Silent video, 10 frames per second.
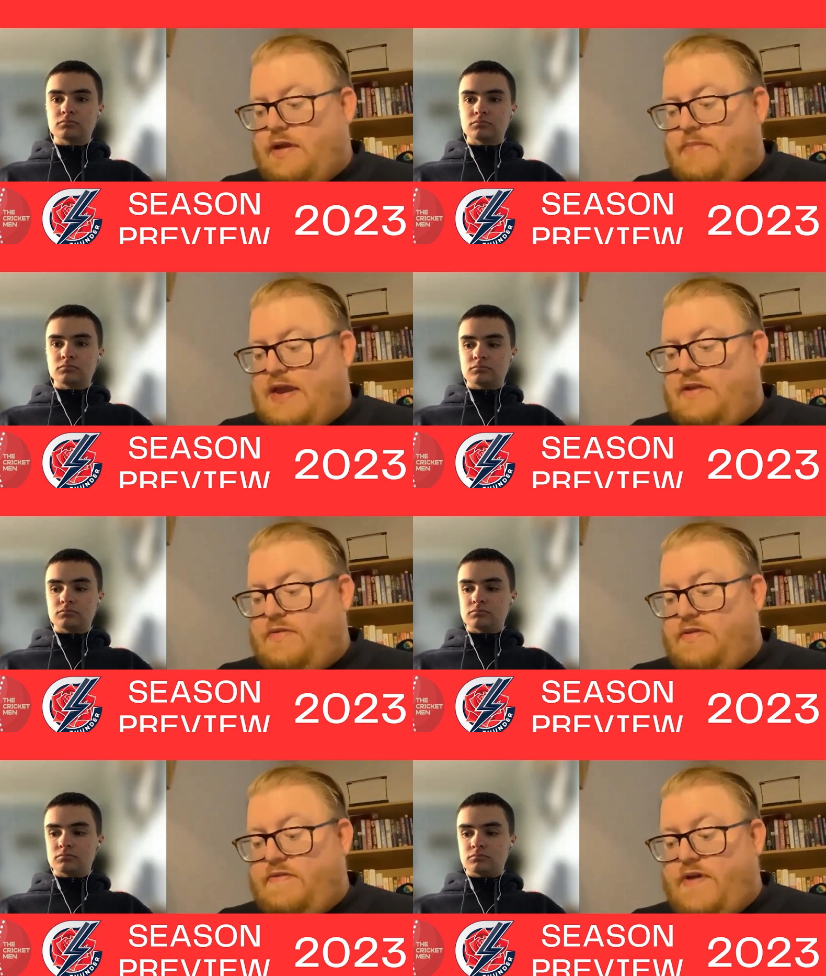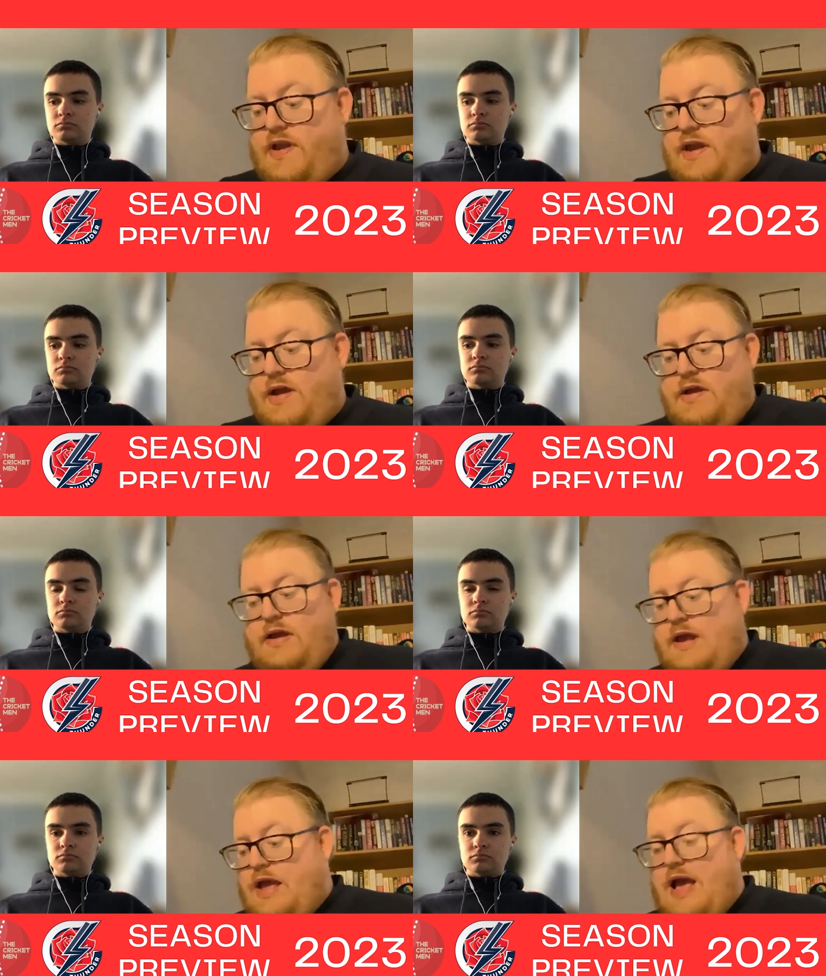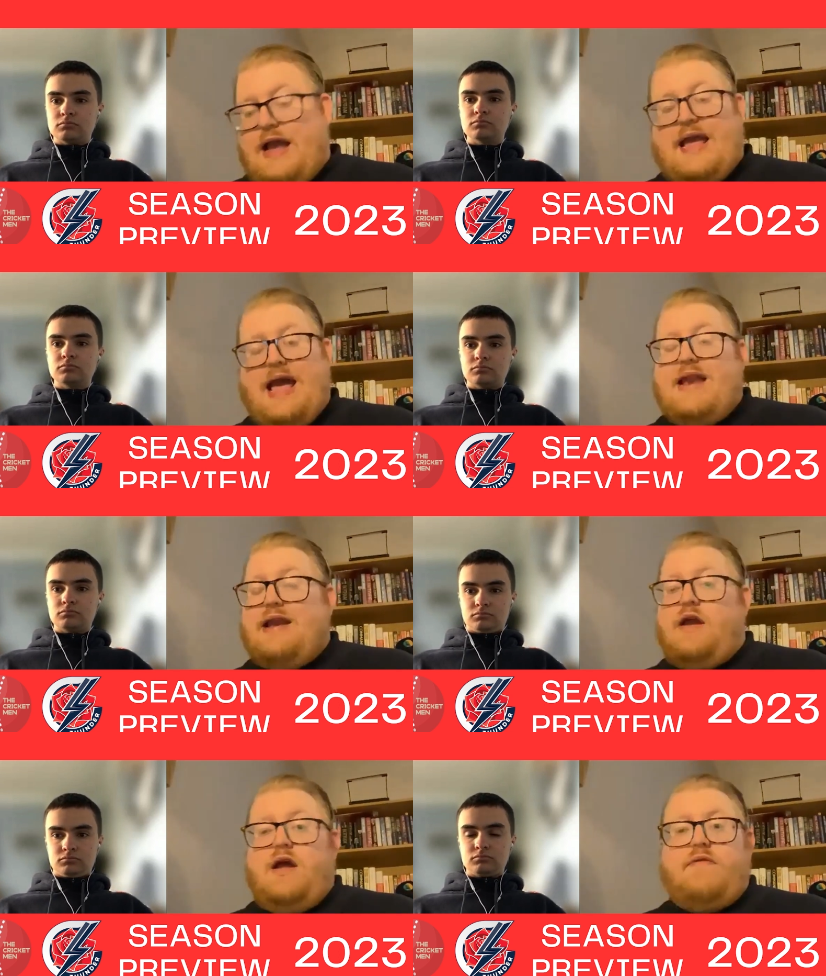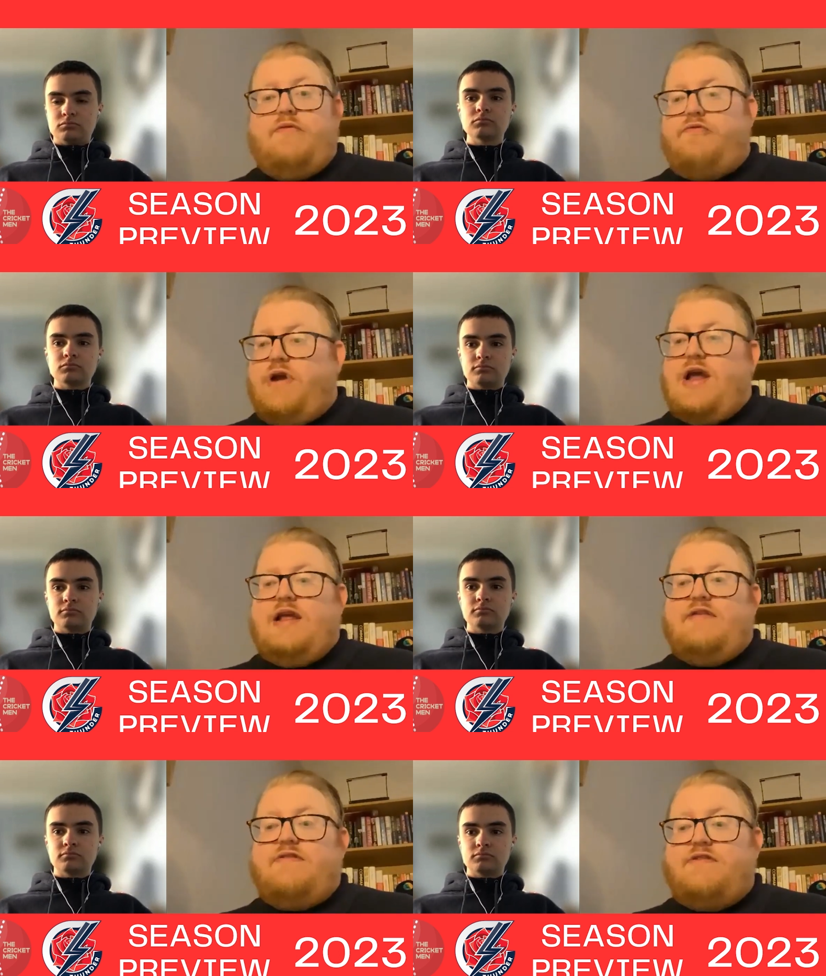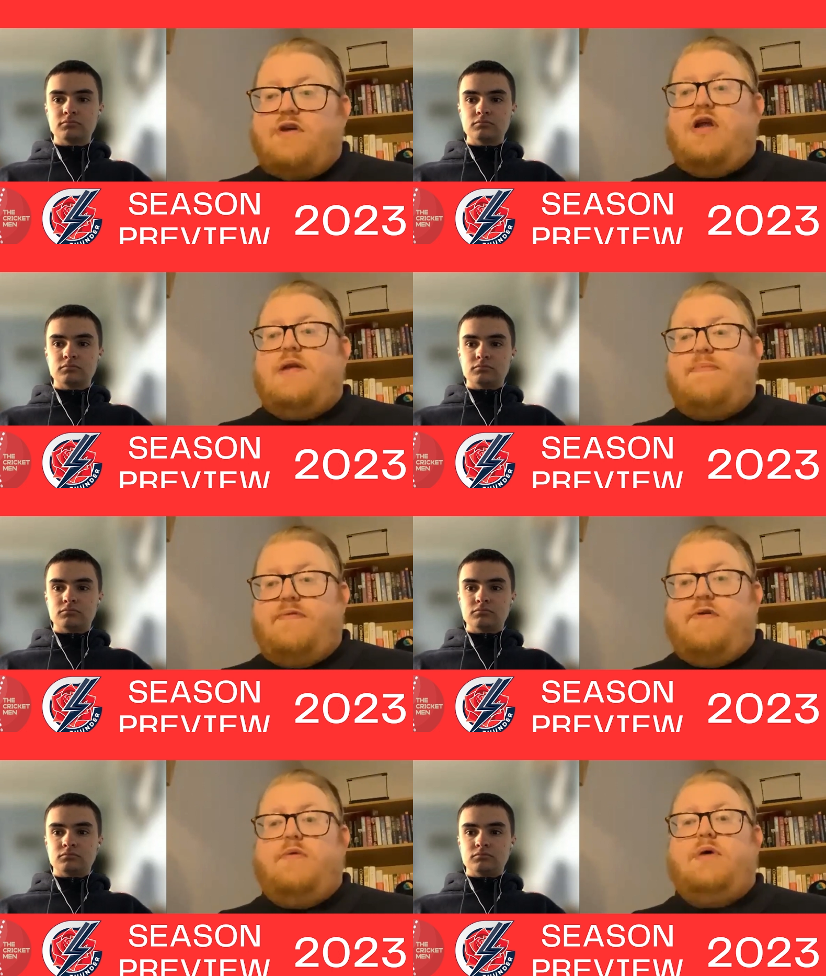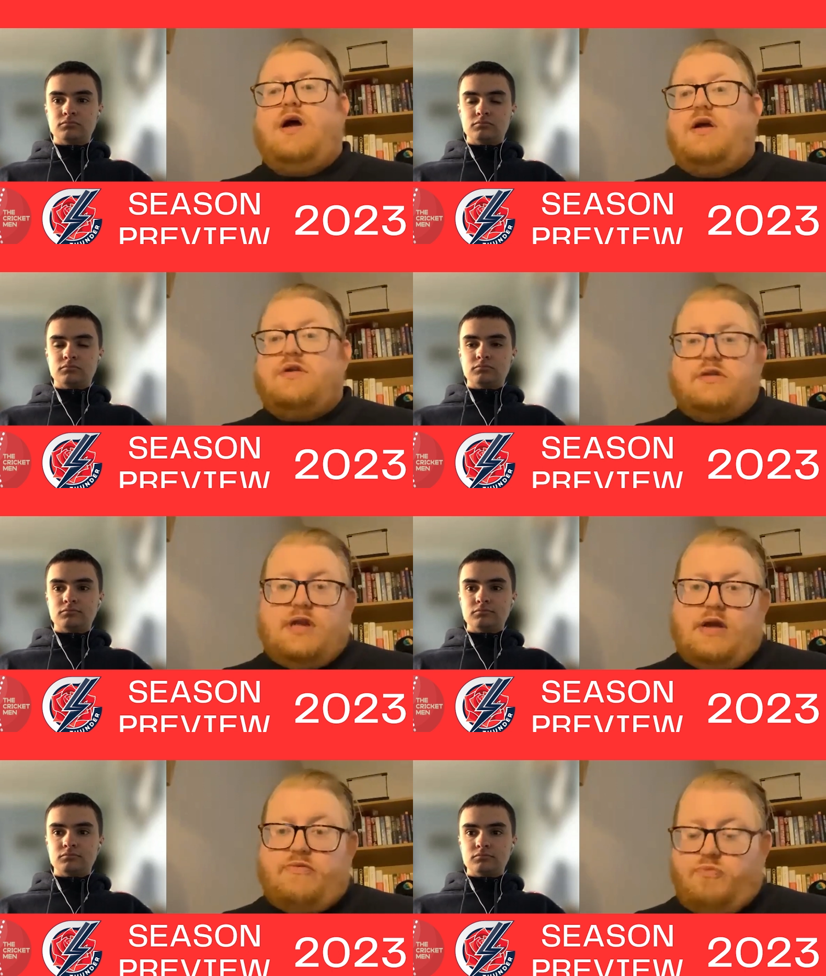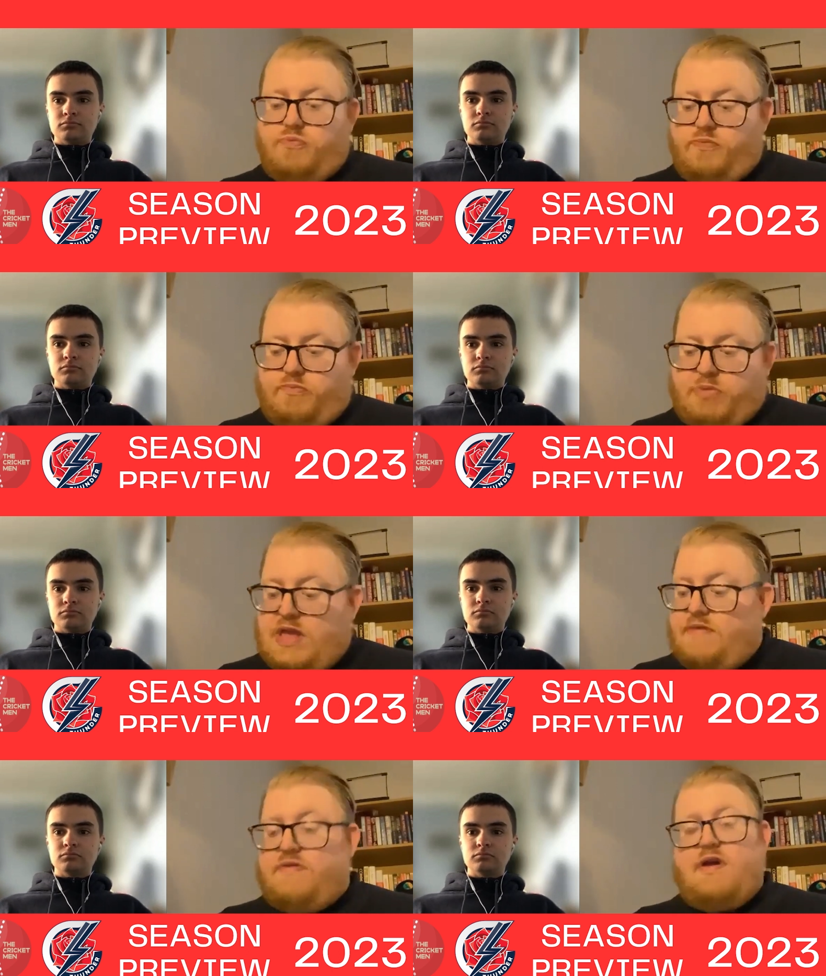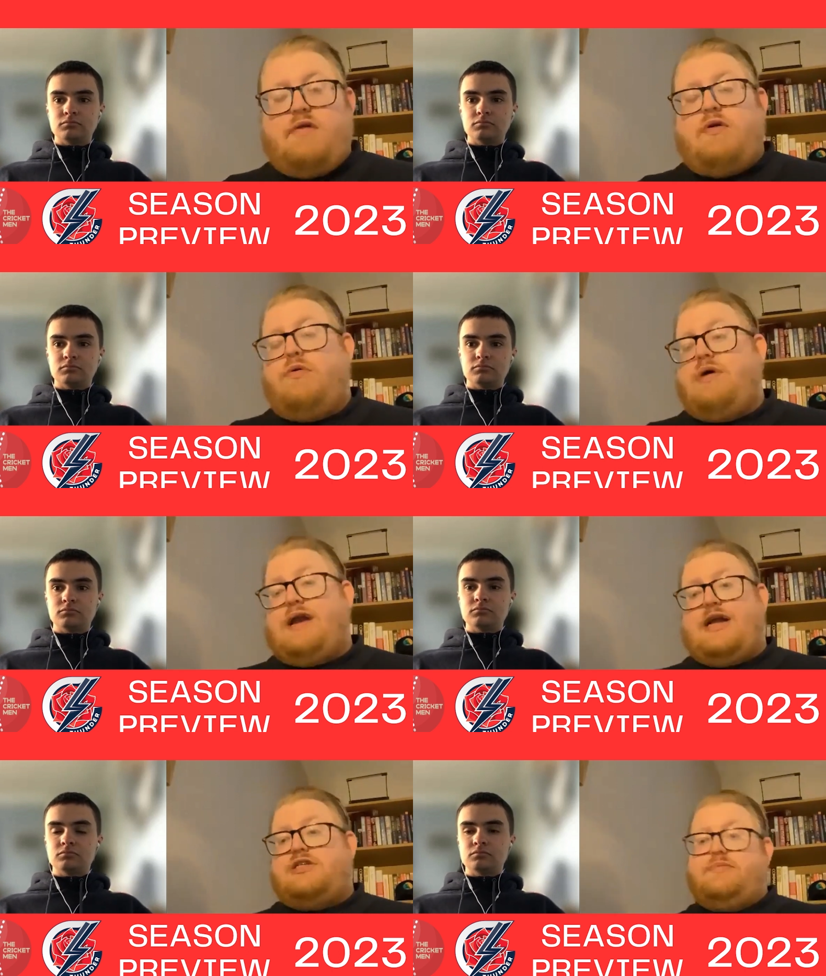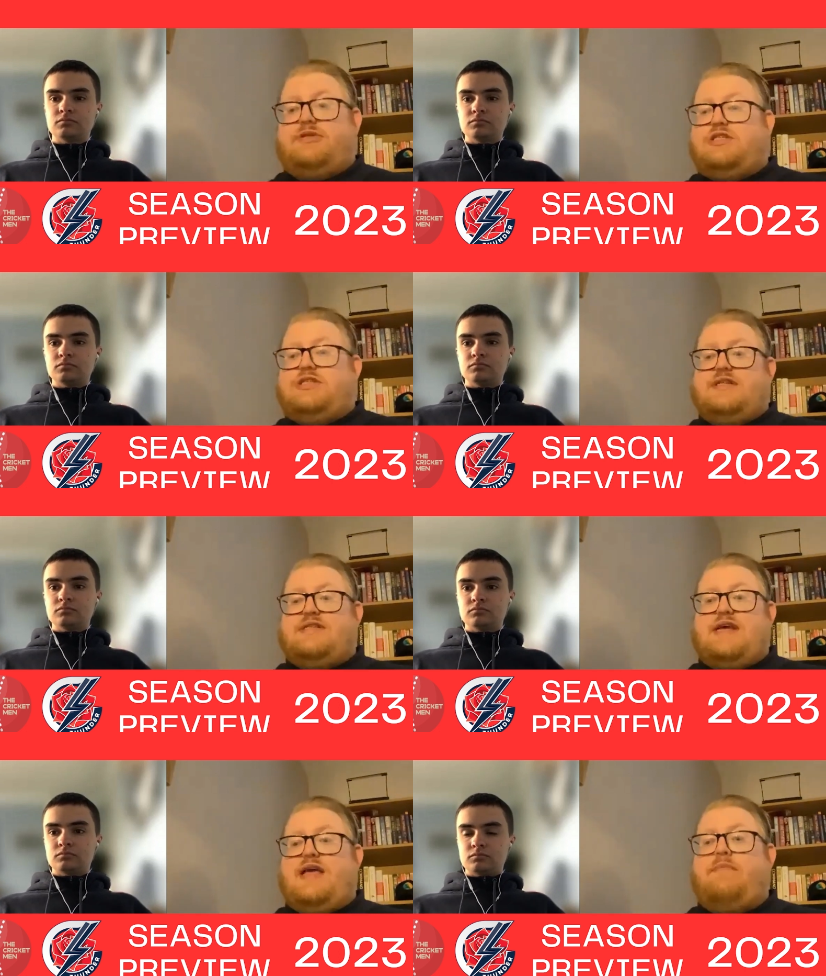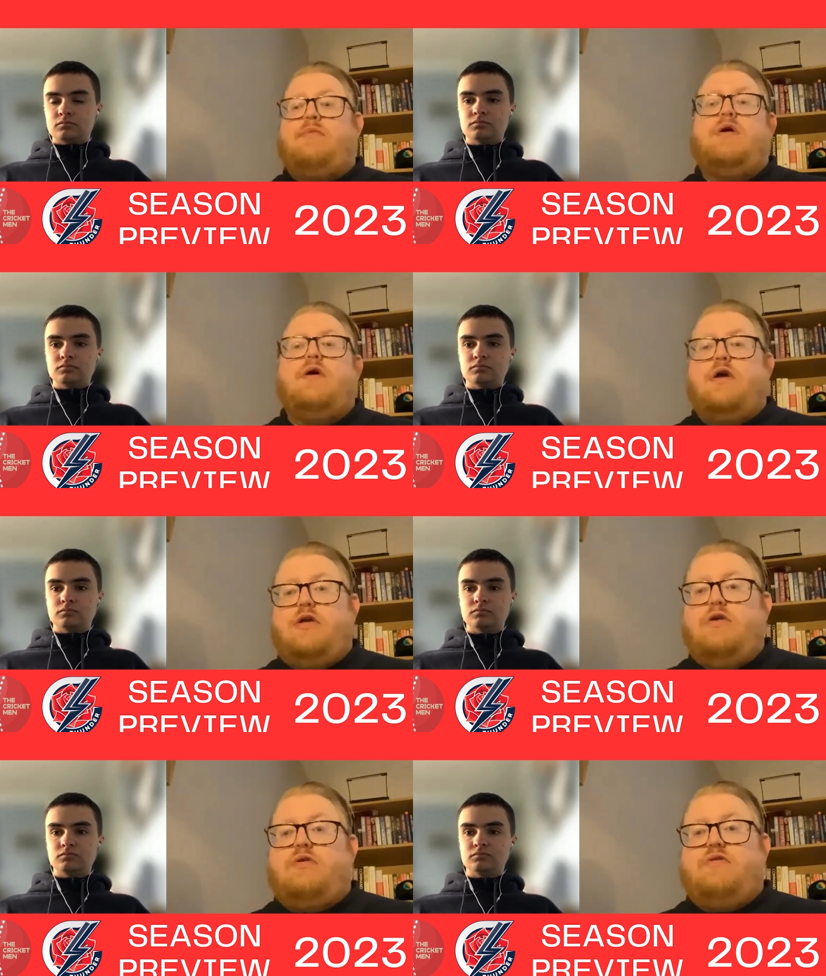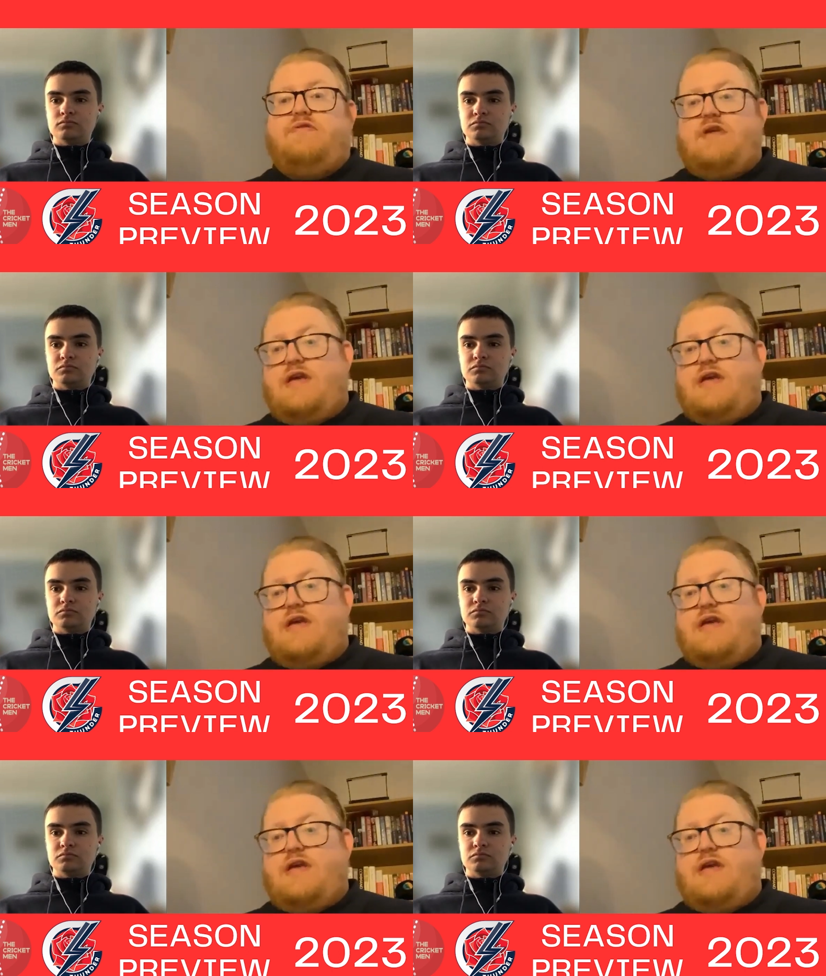Speaker 1: coming down to us at the Thunder. Again, another really solid performer. You know, gives it her all. And actually, when she's in the team, you can see